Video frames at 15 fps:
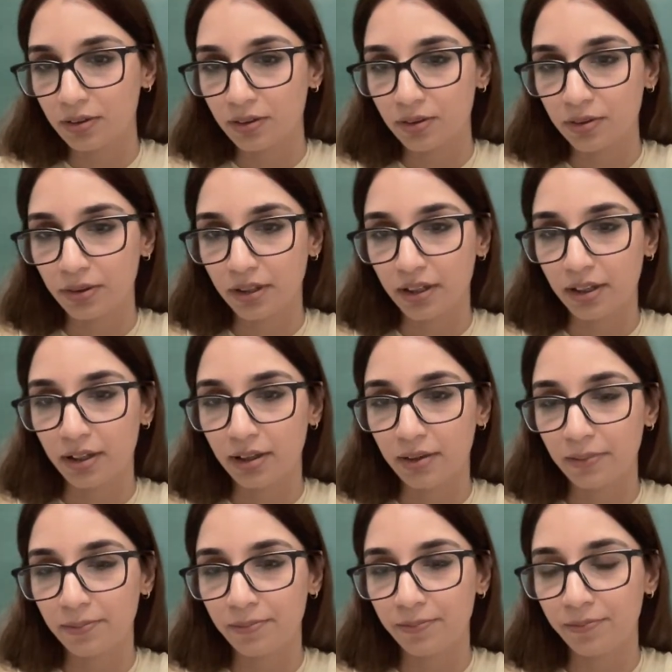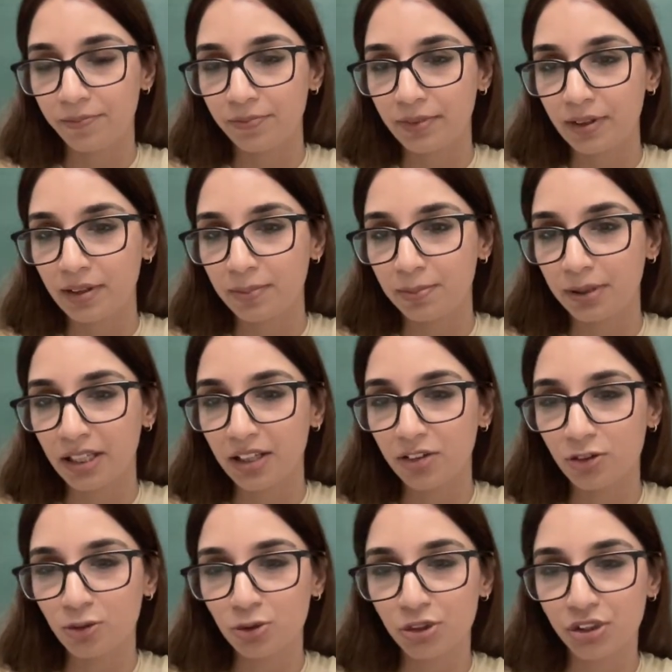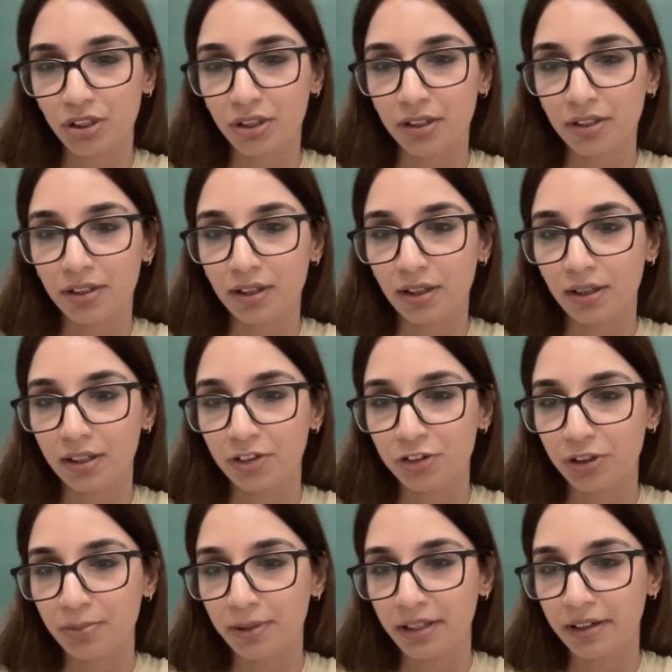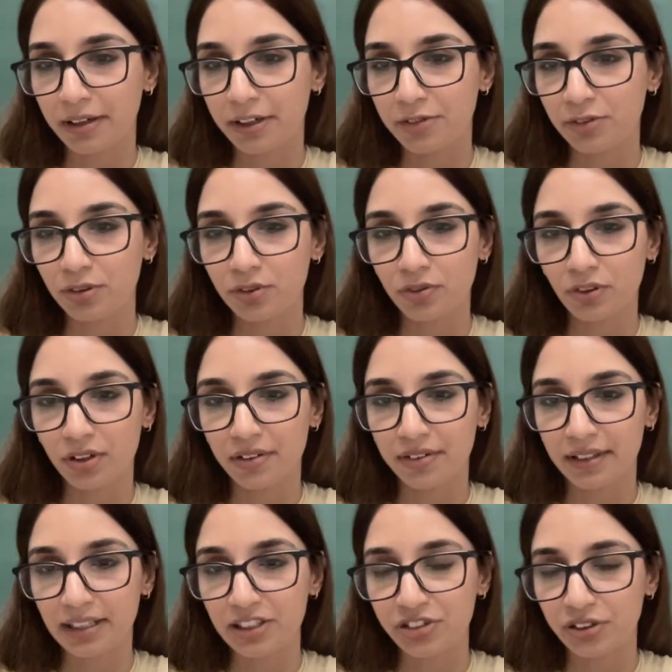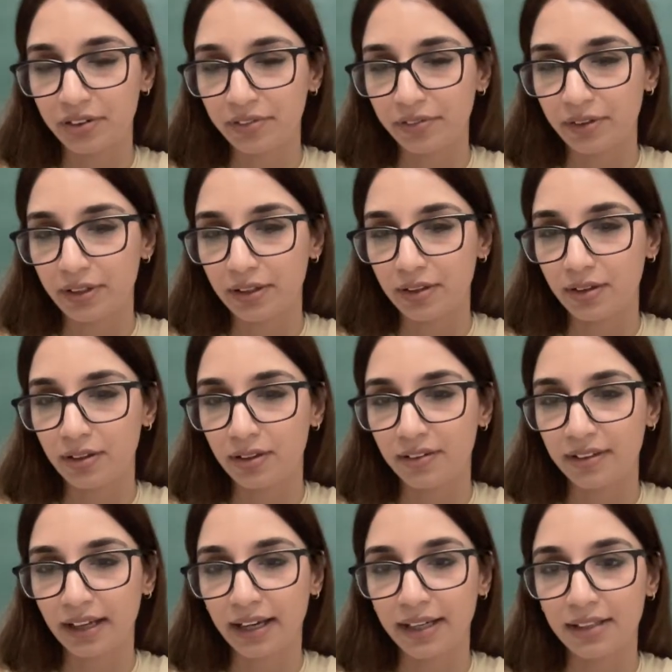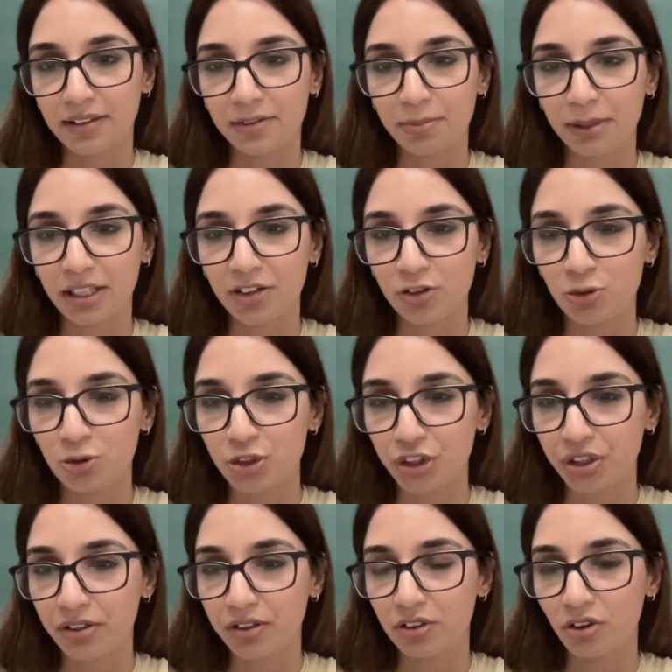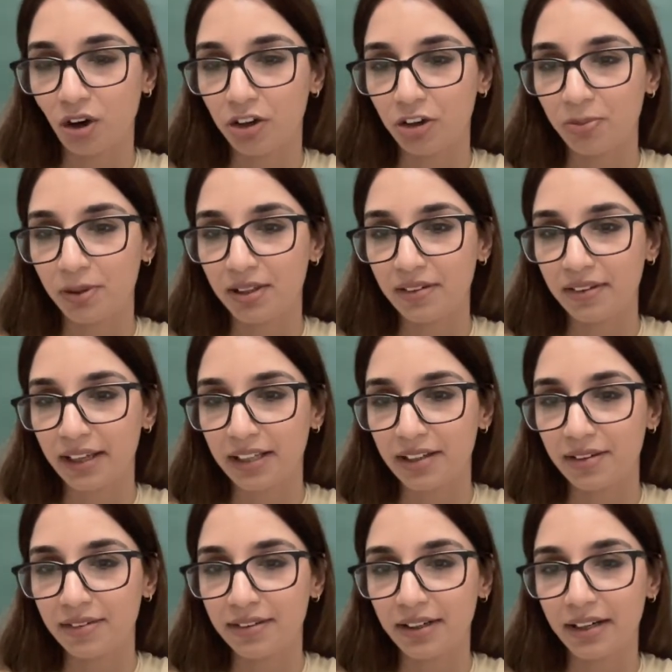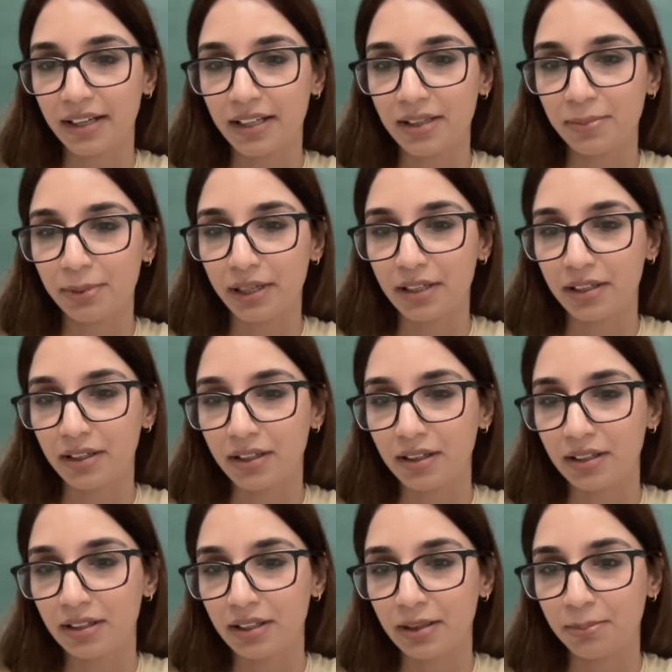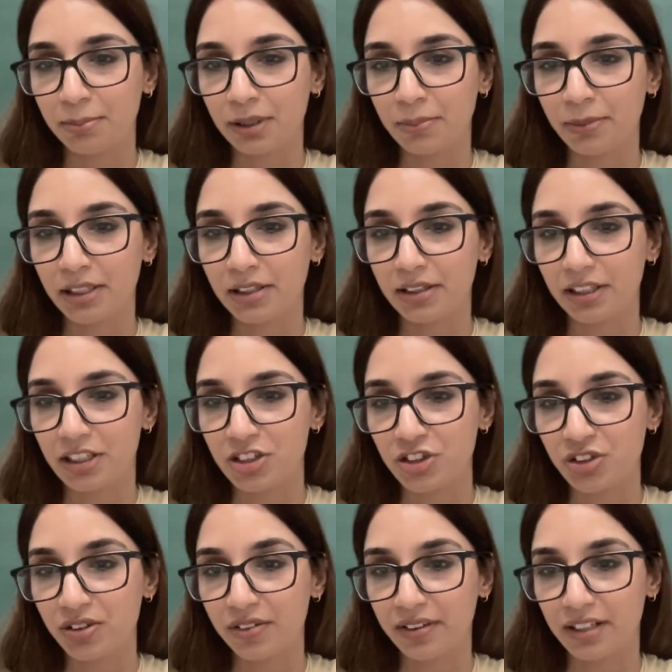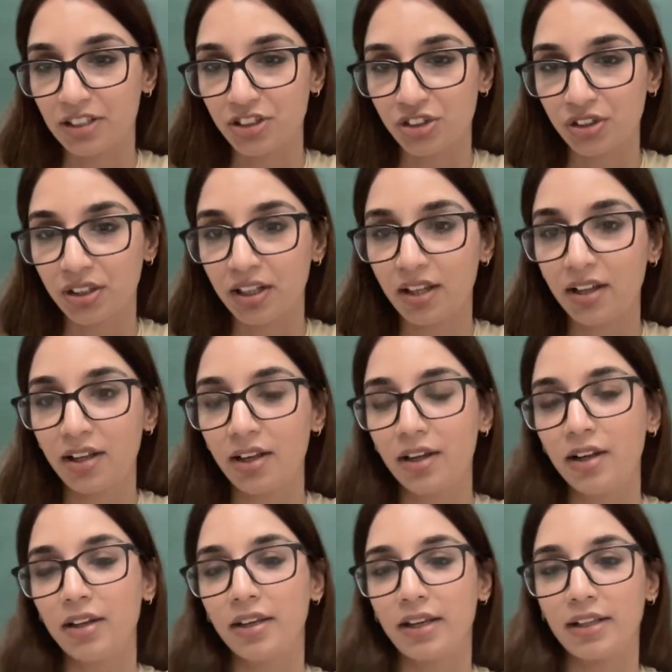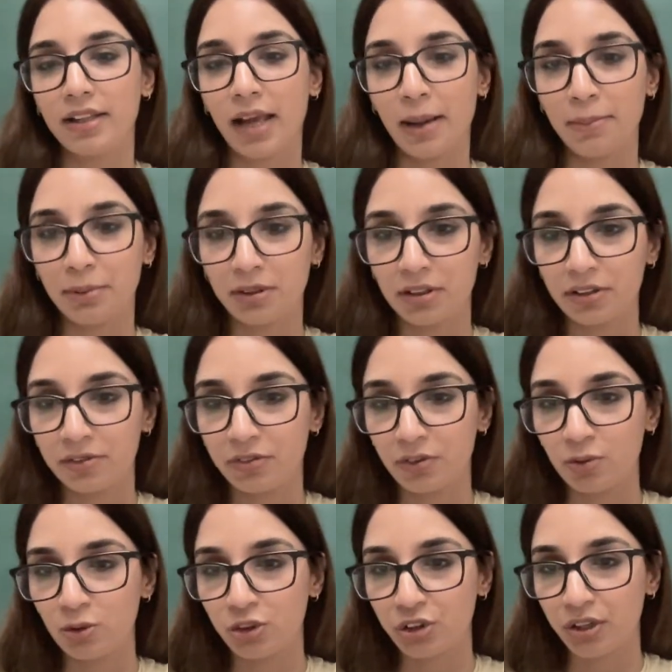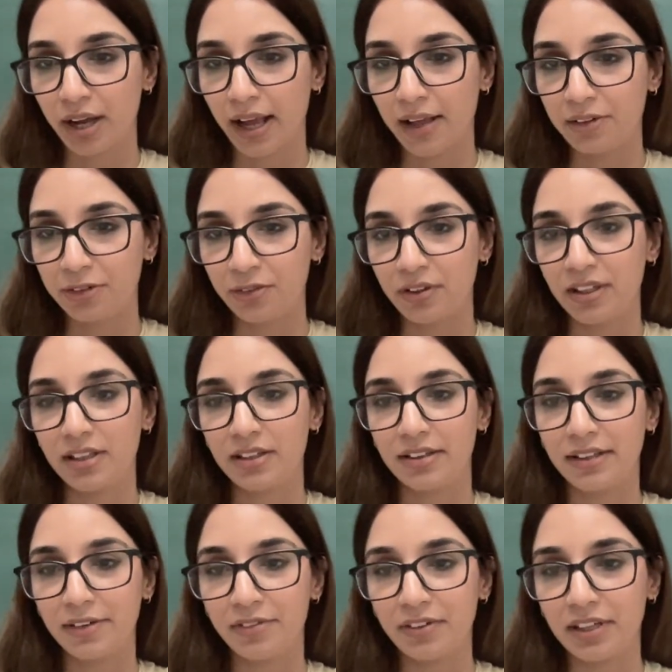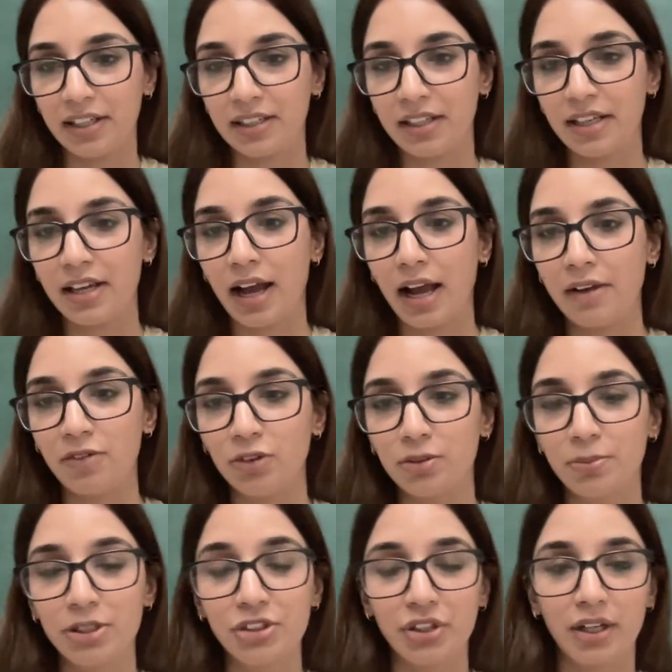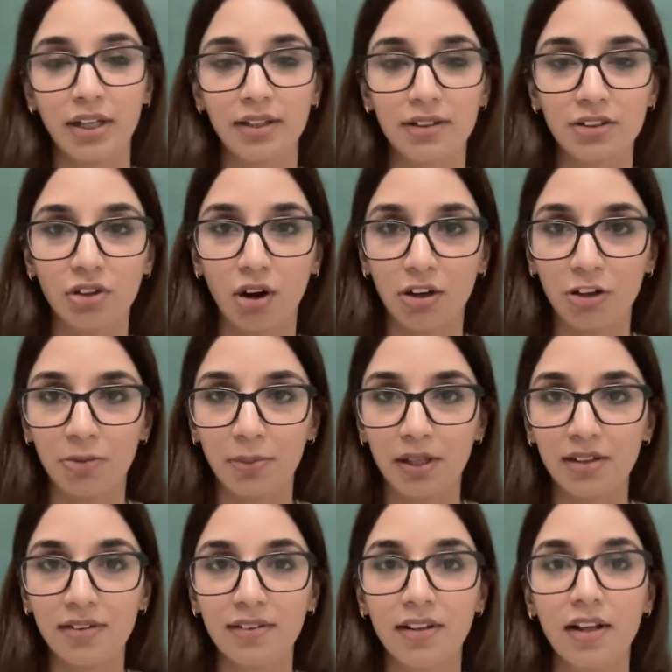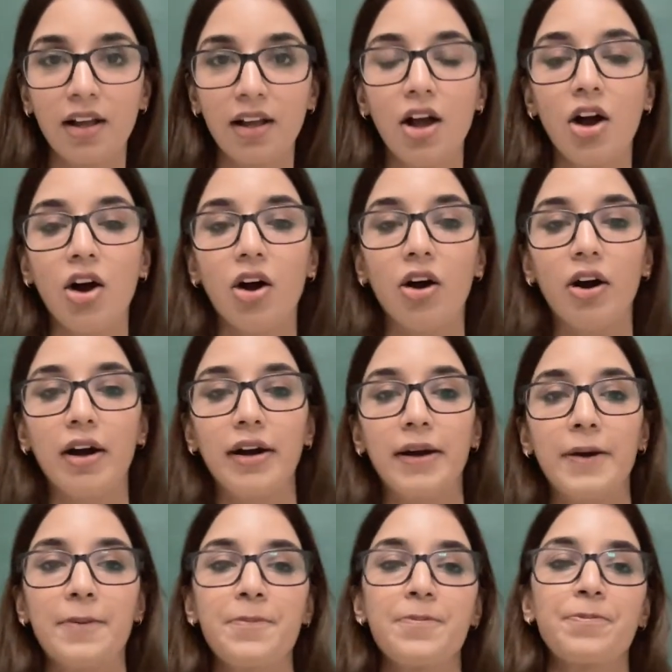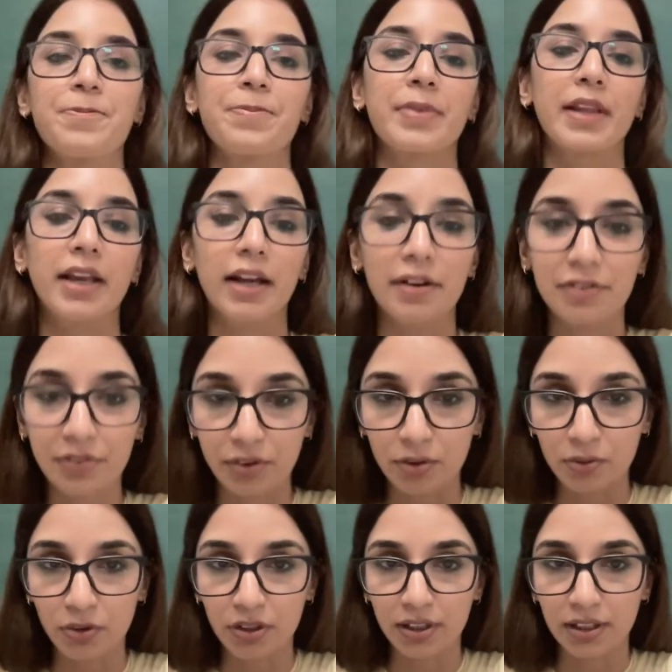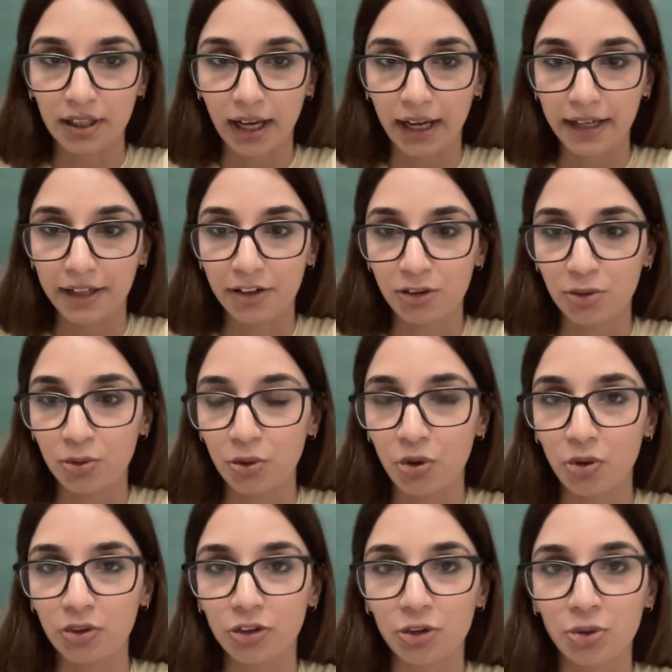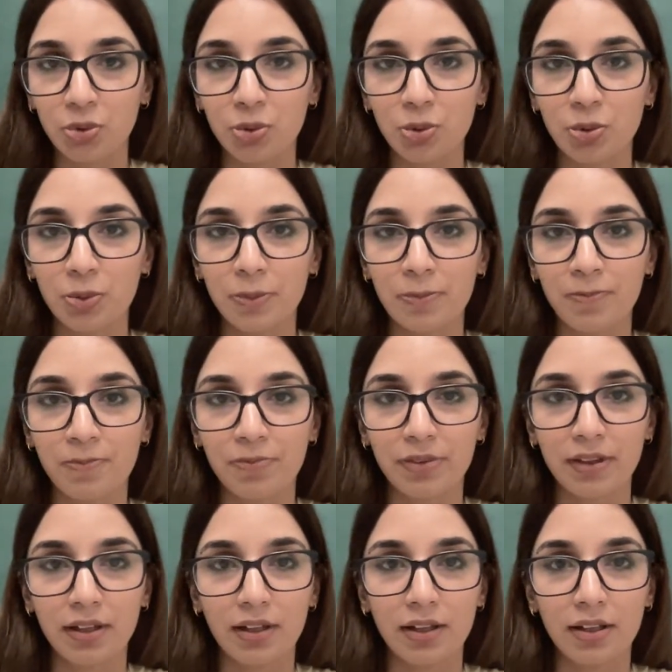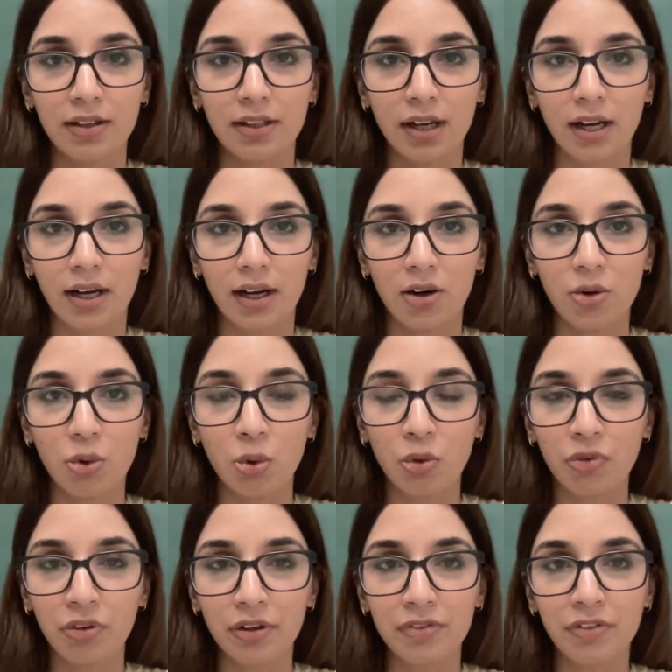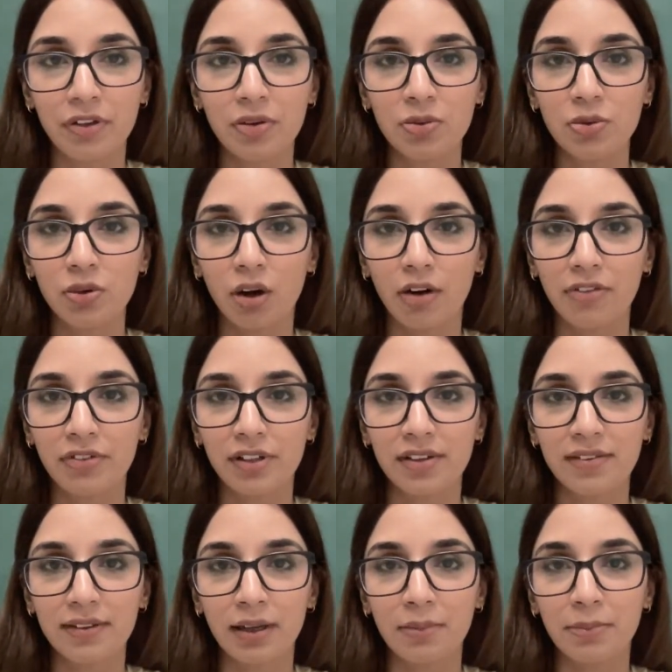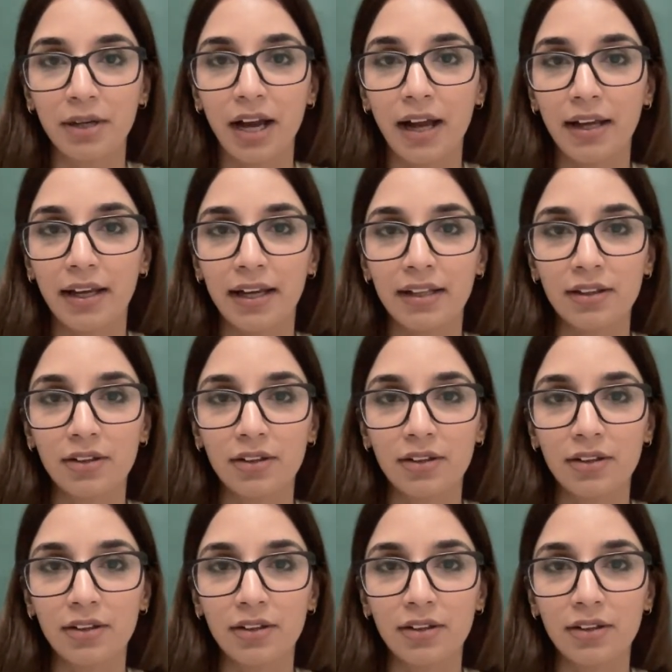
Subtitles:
Okay. Please do share the extremely grateful for such an insights. Please do share the documents. And is there any practical implementation session can happen in future as well? Definitely, I would be sharing the documents. Or if you would like to go through the overview of this summary, I can